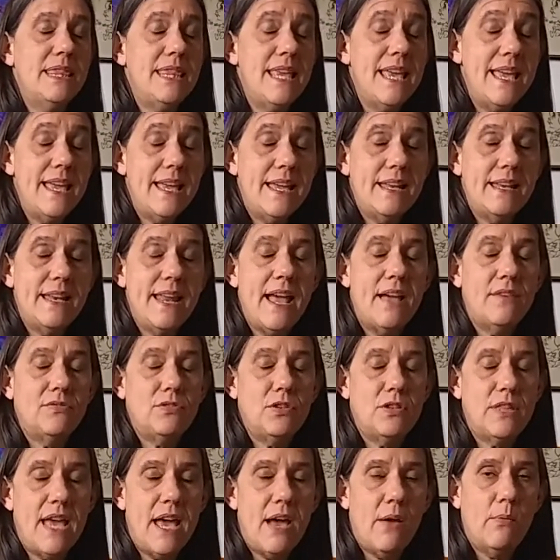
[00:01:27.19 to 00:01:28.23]
But then,
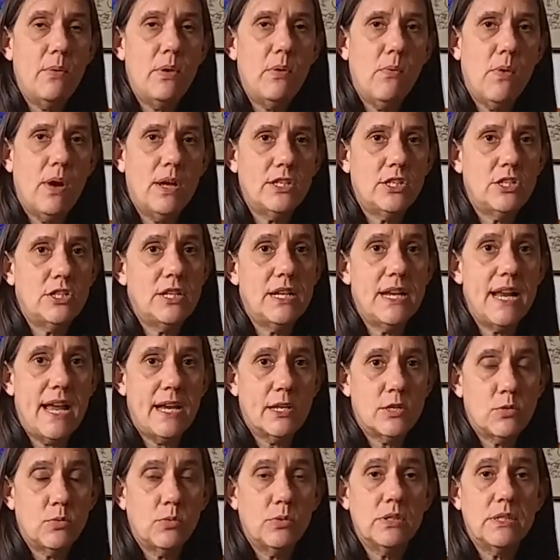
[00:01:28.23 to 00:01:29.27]
after that, we watched
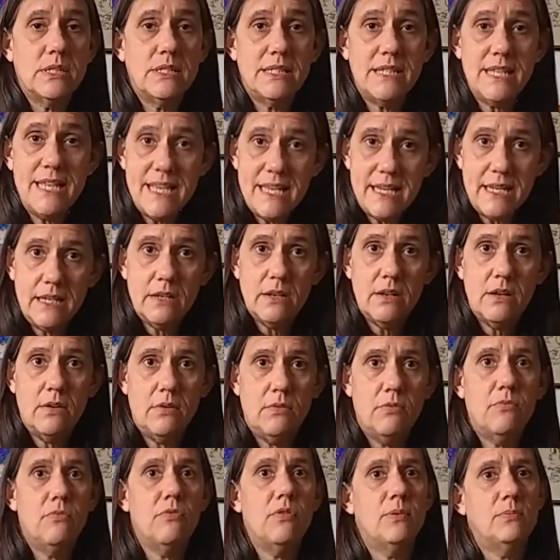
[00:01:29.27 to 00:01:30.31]
an actual scene